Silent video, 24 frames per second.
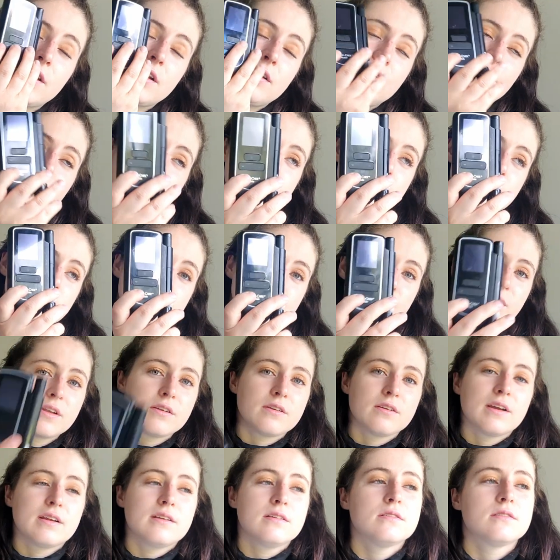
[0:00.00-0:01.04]
really love this
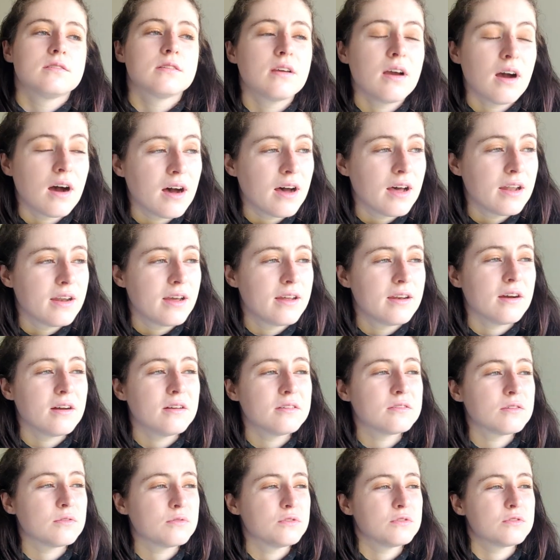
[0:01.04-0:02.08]
monitor and it's gone. And
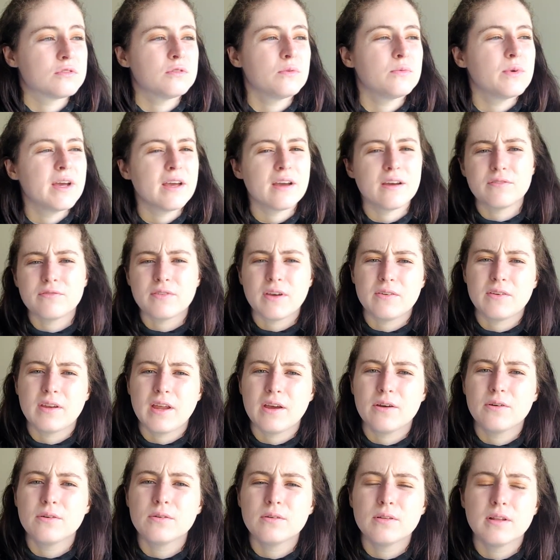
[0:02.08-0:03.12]
also just the way I found
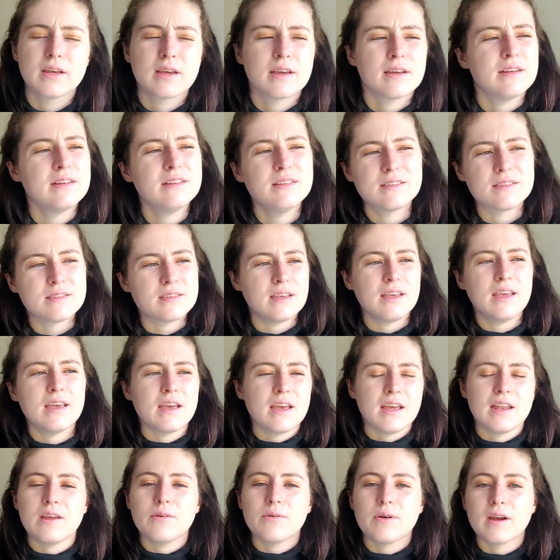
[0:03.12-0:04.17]
out, like, I didn't see it
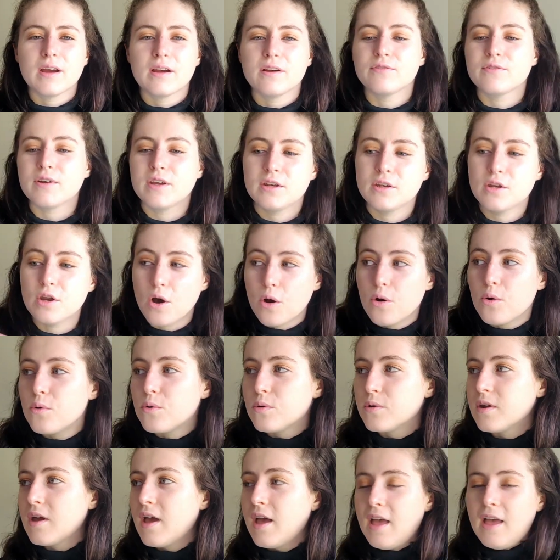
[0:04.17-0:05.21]
anywhere. If I'd
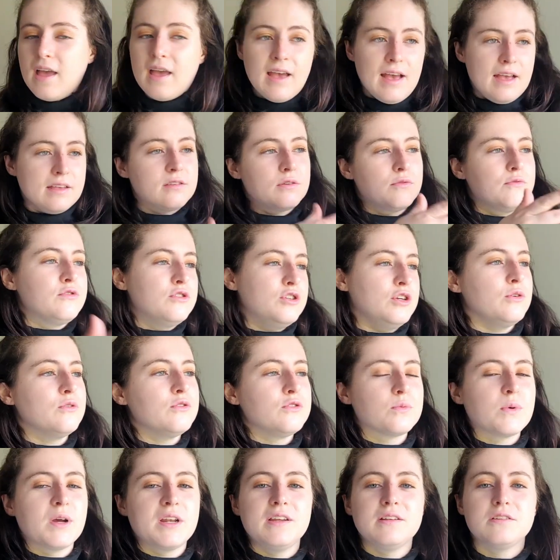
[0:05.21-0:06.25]
known as of
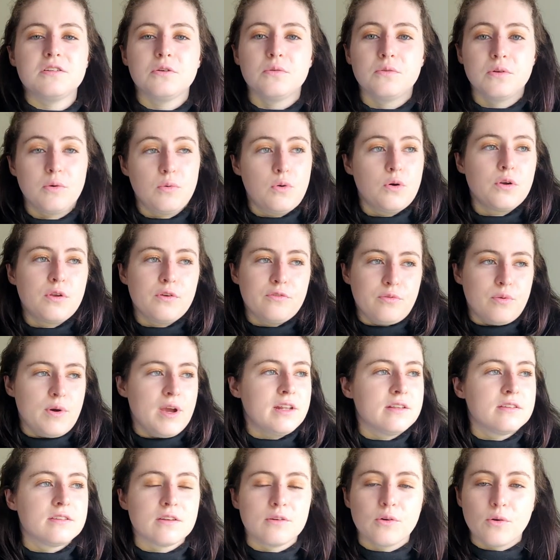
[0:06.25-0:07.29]
June 22, I would have
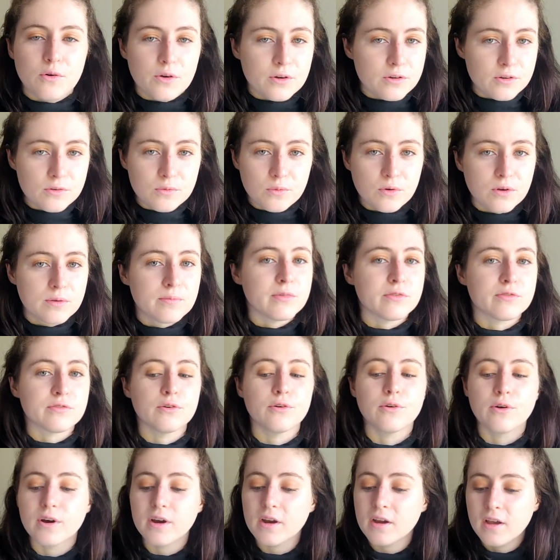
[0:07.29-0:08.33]
went and ordered one
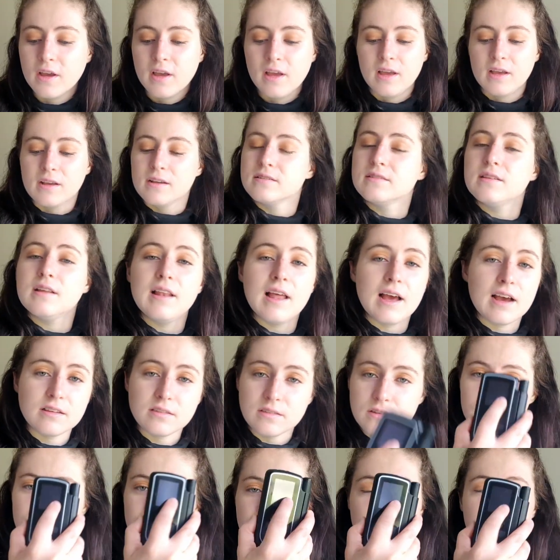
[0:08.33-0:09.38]
before, because it
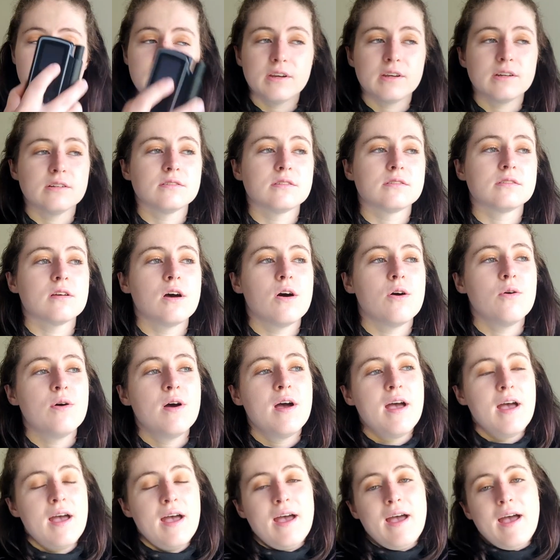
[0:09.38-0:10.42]
lasts a few years. So
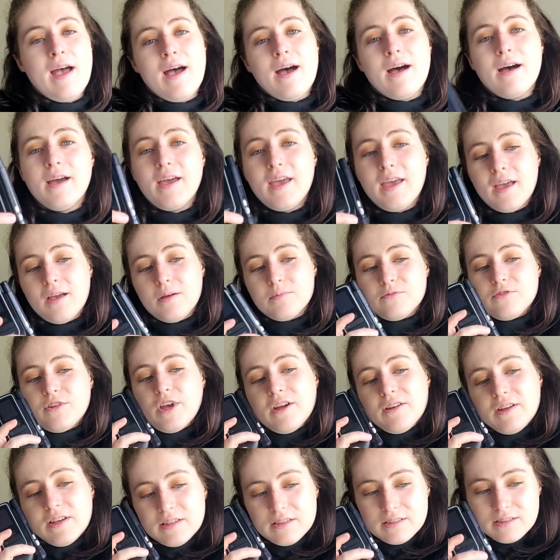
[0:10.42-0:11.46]
I am
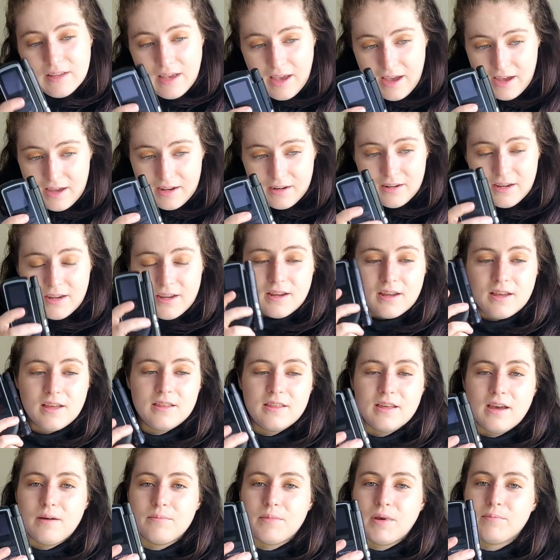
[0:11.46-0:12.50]
very sad
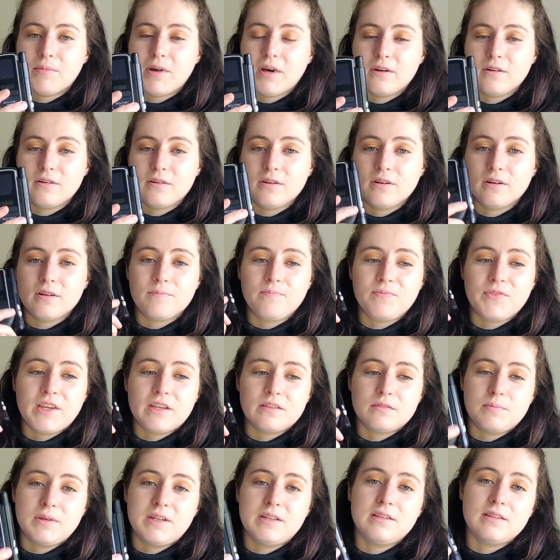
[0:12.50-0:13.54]
that my monitor
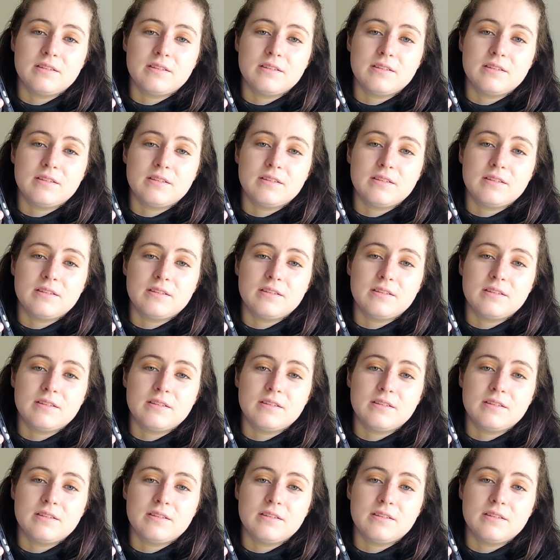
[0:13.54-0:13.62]
has been